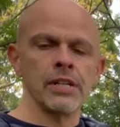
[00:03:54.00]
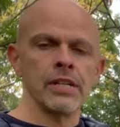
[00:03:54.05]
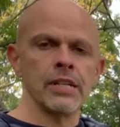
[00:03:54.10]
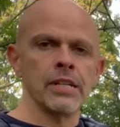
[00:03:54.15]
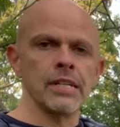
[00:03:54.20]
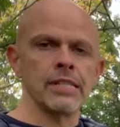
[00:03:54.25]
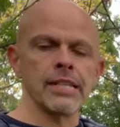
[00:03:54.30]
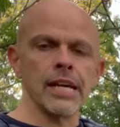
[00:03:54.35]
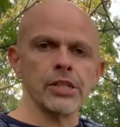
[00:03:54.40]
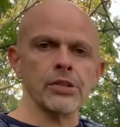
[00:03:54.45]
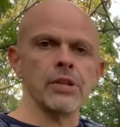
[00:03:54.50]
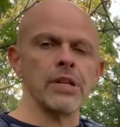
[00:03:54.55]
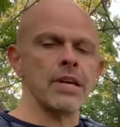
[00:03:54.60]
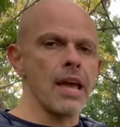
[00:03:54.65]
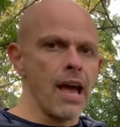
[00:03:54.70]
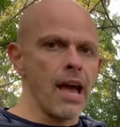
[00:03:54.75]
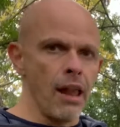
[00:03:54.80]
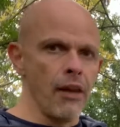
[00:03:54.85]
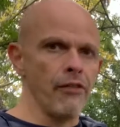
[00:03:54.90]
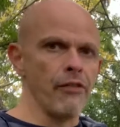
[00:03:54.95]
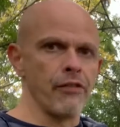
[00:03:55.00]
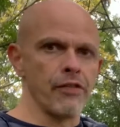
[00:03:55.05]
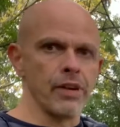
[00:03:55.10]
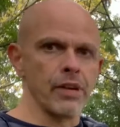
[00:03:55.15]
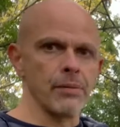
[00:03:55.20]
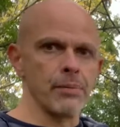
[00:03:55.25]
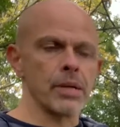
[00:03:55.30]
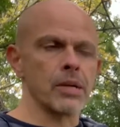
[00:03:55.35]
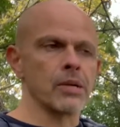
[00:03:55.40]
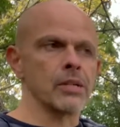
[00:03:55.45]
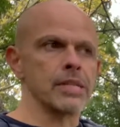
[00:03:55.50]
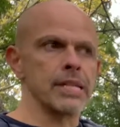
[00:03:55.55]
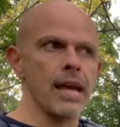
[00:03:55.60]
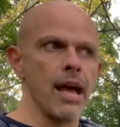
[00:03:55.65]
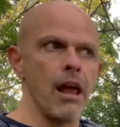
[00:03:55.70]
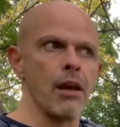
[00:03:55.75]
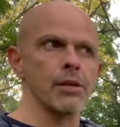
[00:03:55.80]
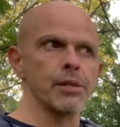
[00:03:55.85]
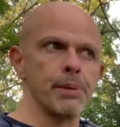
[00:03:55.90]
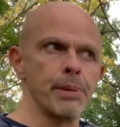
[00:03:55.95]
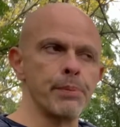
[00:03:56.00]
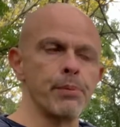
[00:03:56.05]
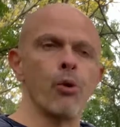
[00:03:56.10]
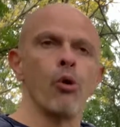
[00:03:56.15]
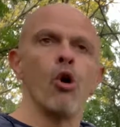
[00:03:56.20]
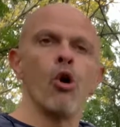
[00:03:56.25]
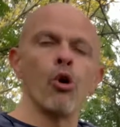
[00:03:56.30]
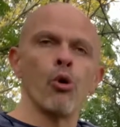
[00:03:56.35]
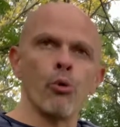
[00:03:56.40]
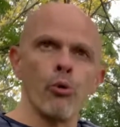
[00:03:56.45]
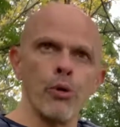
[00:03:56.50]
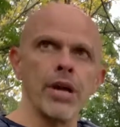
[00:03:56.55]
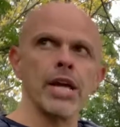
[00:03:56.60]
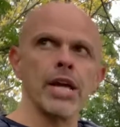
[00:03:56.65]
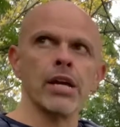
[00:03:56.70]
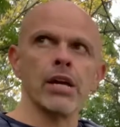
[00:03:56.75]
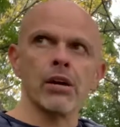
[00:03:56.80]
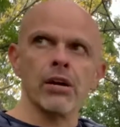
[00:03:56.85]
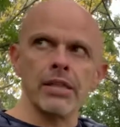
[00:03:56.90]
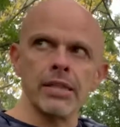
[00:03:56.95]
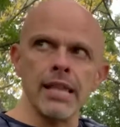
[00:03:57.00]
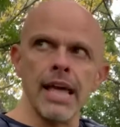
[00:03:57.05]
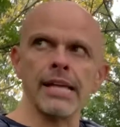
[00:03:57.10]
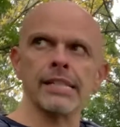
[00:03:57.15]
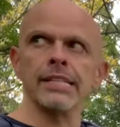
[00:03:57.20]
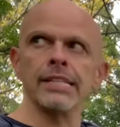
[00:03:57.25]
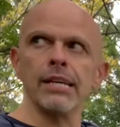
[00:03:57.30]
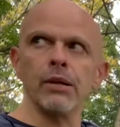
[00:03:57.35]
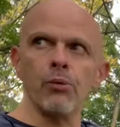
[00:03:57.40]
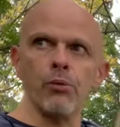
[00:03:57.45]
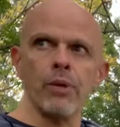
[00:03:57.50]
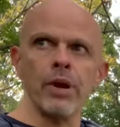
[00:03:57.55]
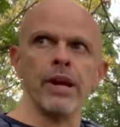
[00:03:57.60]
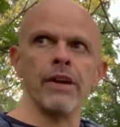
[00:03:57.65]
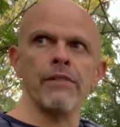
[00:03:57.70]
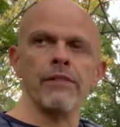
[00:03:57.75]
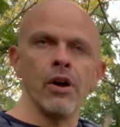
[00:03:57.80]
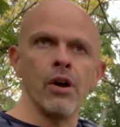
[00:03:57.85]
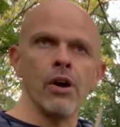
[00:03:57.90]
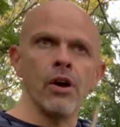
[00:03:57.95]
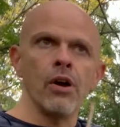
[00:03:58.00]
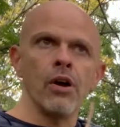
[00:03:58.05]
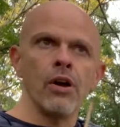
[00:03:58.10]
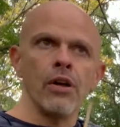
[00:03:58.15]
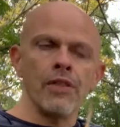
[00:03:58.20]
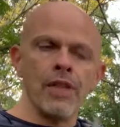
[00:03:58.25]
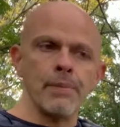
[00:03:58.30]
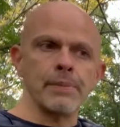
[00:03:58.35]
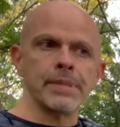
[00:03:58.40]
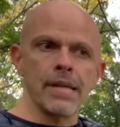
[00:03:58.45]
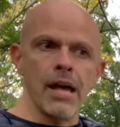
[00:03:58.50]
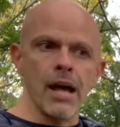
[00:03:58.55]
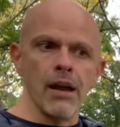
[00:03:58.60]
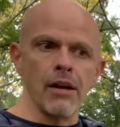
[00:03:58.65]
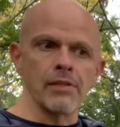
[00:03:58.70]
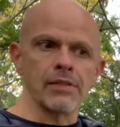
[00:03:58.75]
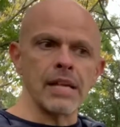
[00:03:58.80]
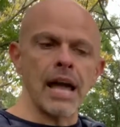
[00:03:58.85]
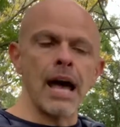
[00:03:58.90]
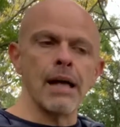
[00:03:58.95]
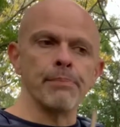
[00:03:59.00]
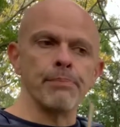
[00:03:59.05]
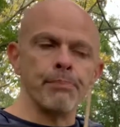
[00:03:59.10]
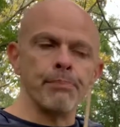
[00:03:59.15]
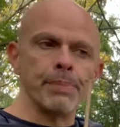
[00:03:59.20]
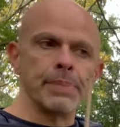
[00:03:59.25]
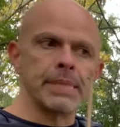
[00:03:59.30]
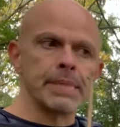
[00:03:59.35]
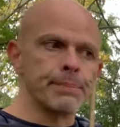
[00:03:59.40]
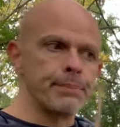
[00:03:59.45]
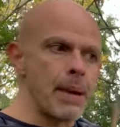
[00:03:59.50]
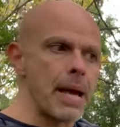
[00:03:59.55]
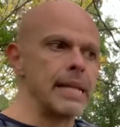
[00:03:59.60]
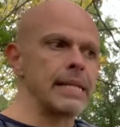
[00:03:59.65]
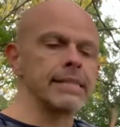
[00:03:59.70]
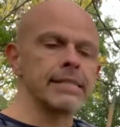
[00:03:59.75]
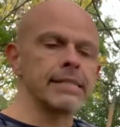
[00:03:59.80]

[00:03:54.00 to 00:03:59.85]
is actually healthy because it helps people reconnecting with themselves and spending